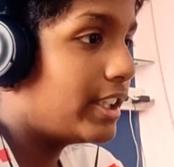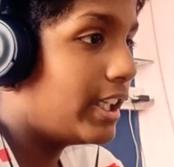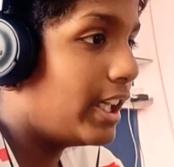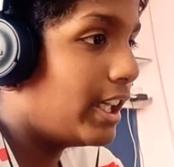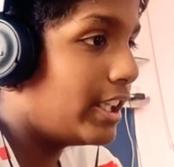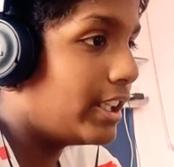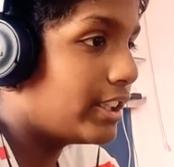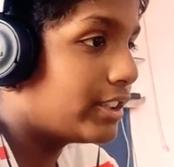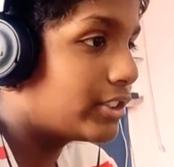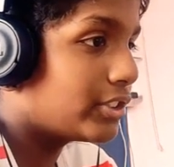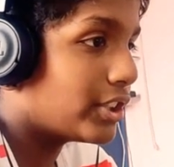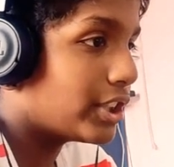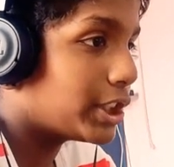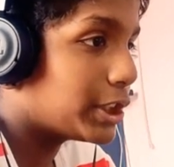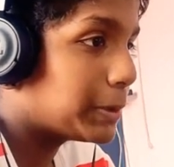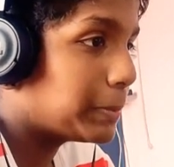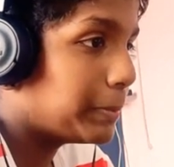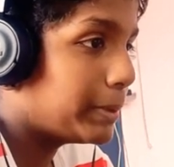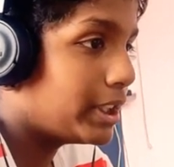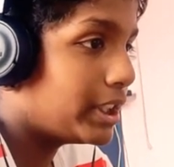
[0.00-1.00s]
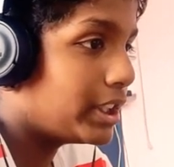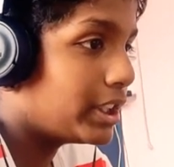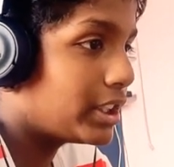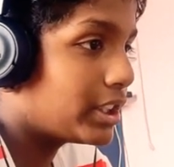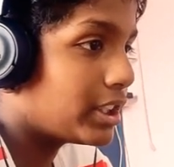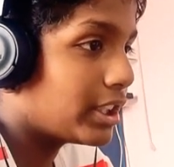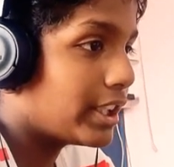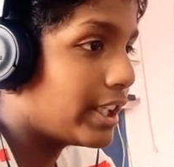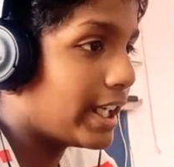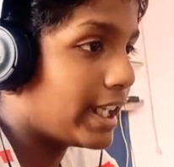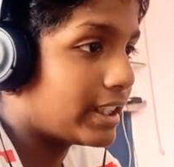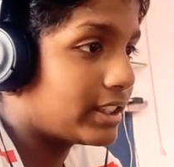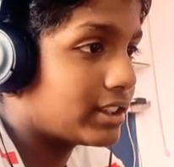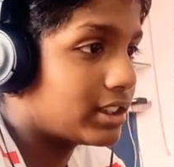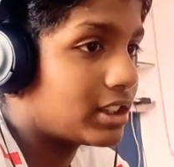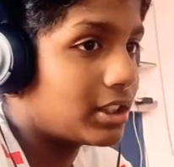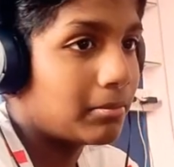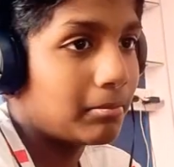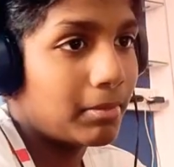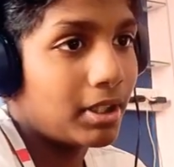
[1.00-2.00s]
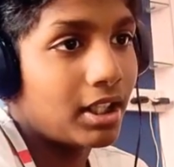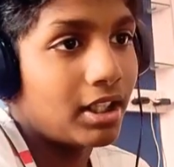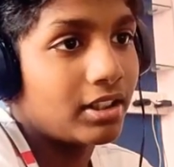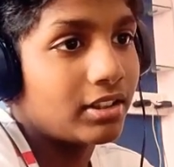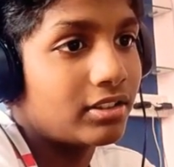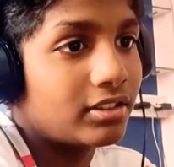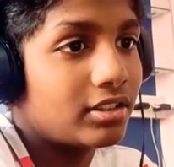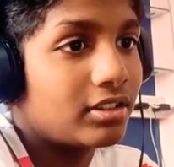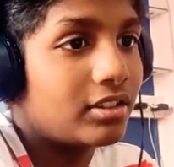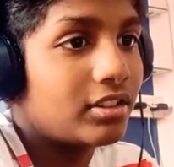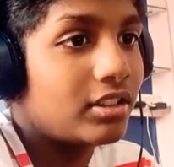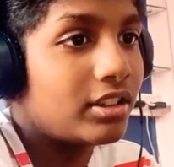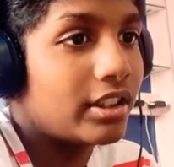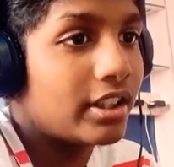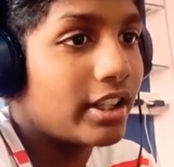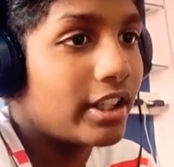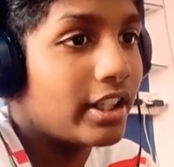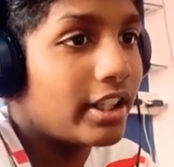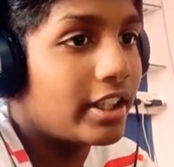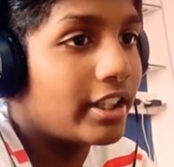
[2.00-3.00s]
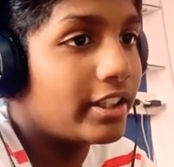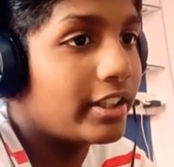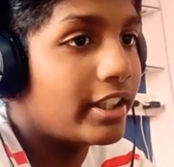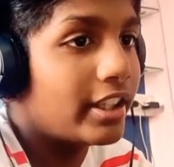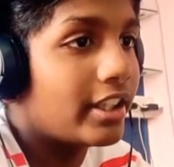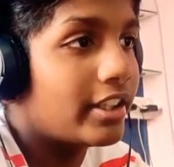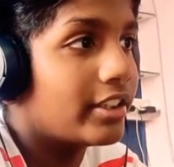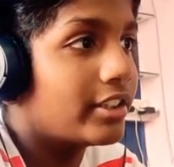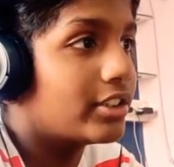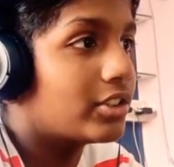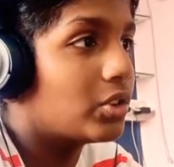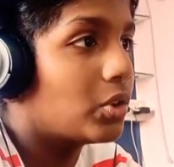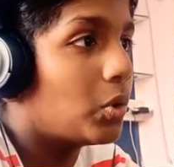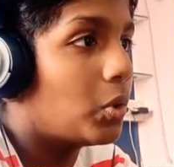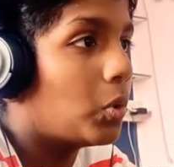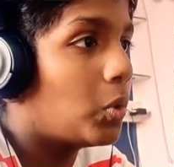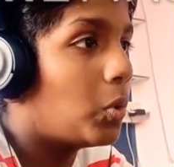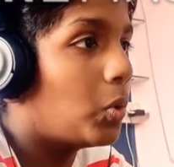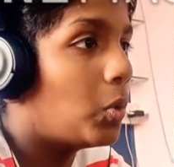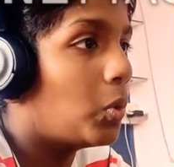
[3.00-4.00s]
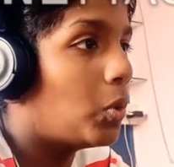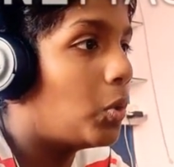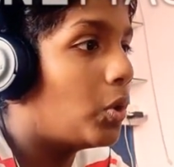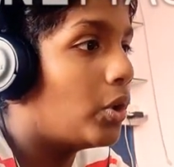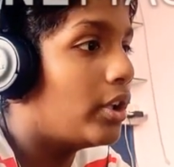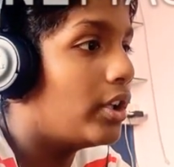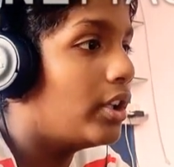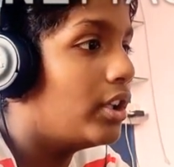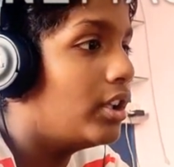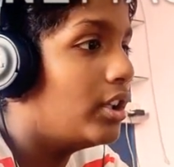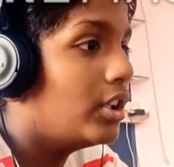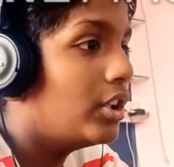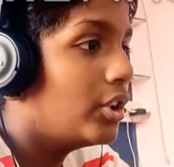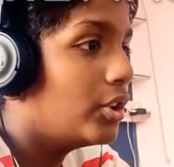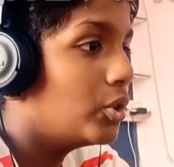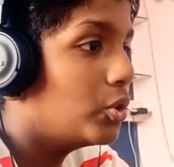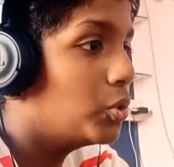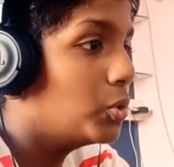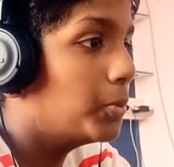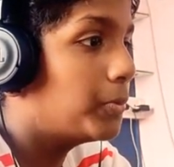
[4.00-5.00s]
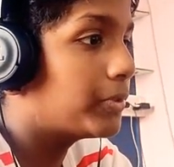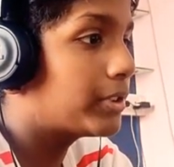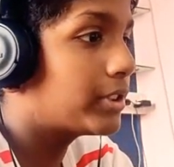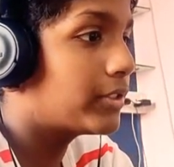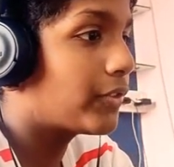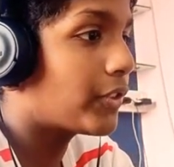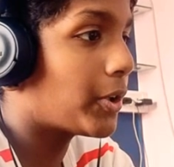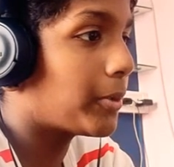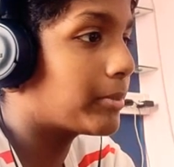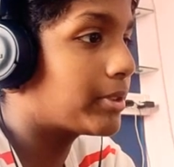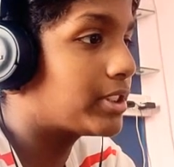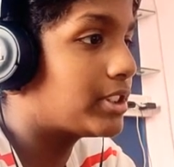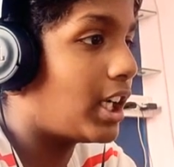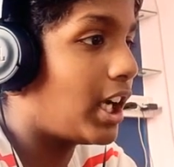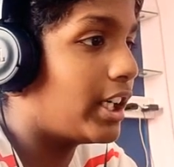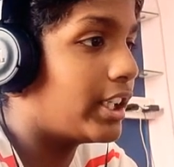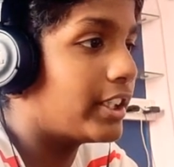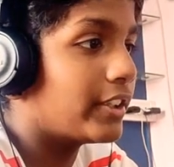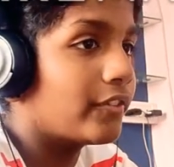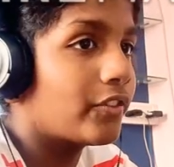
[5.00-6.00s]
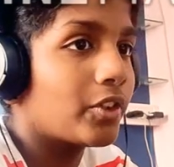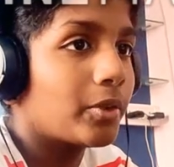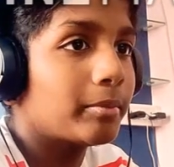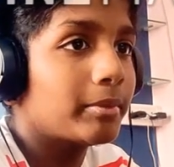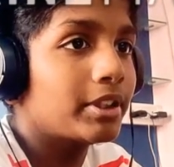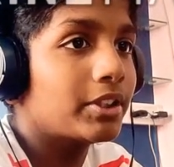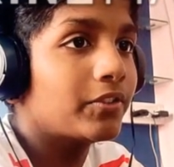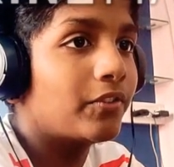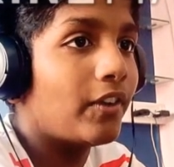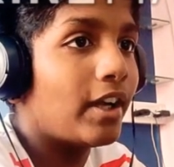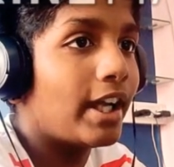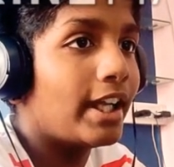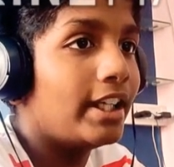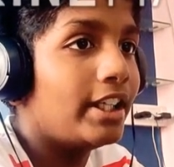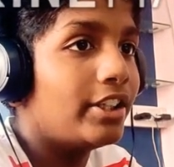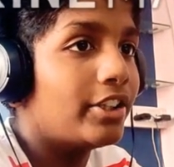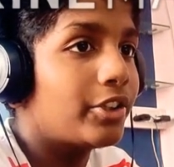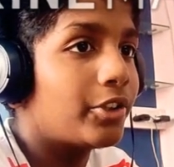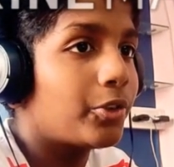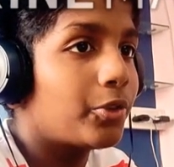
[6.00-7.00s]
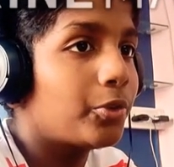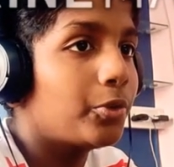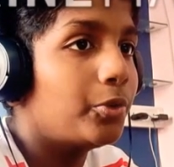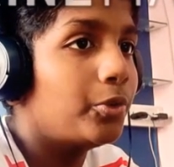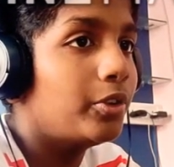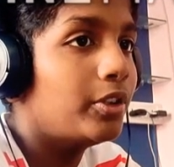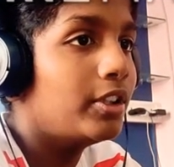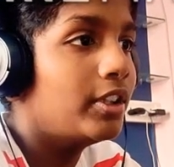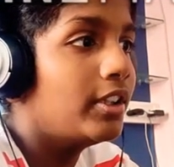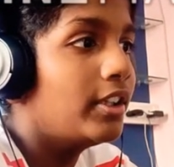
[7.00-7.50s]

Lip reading: Then it's gonna speak next command, sir, and then this whole loops from starting from this while true,